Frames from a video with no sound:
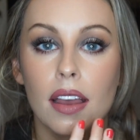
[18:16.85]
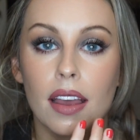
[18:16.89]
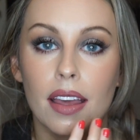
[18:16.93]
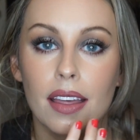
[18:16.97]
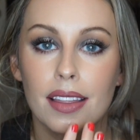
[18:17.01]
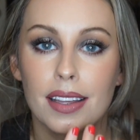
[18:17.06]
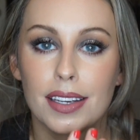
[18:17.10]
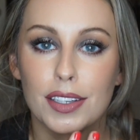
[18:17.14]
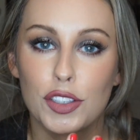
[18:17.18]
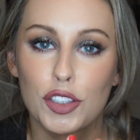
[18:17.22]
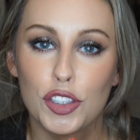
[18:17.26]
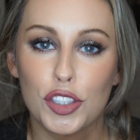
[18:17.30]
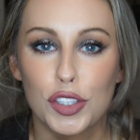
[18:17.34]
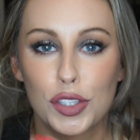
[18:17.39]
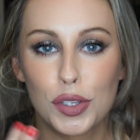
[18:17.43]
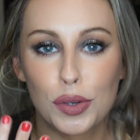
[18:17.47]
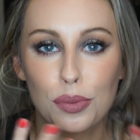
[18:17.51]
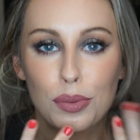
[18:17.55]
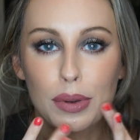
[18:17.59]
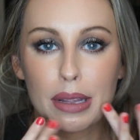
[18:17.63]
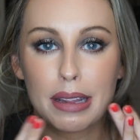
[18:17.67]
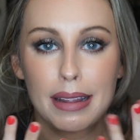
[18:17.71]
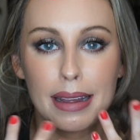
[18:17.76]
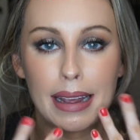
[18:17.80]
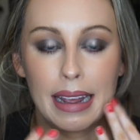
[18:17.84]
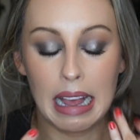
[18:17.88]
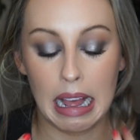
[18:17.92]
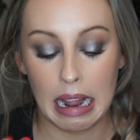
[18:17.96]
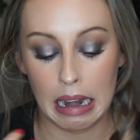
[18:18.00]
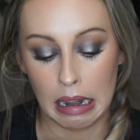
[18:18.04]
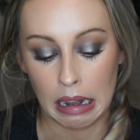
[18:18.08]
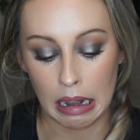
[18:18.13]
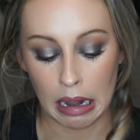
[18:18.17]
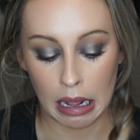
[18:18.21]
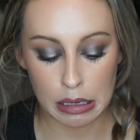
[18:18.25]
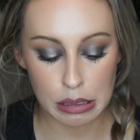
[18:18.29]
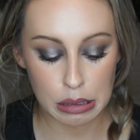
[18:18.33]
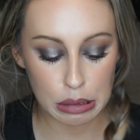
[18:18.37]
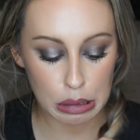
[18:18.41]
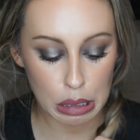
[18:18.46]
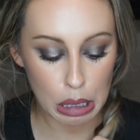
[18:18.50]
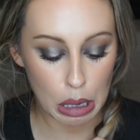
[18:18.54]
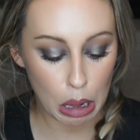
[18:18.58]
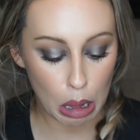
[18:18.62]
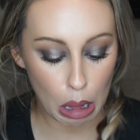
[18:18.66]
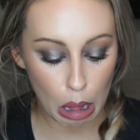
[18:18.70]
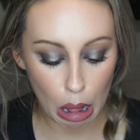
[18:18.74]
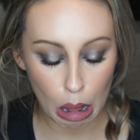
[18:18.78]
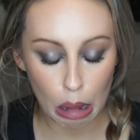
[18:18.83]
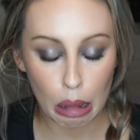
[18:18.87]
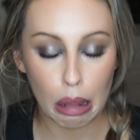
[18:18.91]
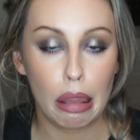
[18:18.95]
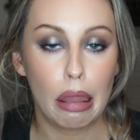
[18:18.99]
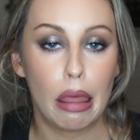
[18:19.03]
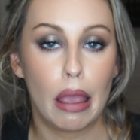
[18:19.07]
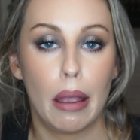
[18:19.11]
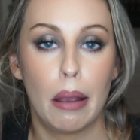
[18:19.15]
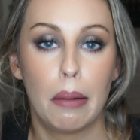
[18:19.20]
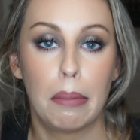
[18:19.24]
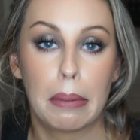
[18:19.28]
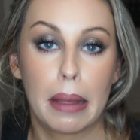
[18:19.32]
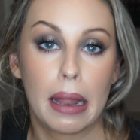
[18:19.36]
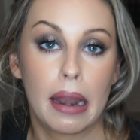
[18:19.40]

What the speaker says: I think it's just a really nice little lip,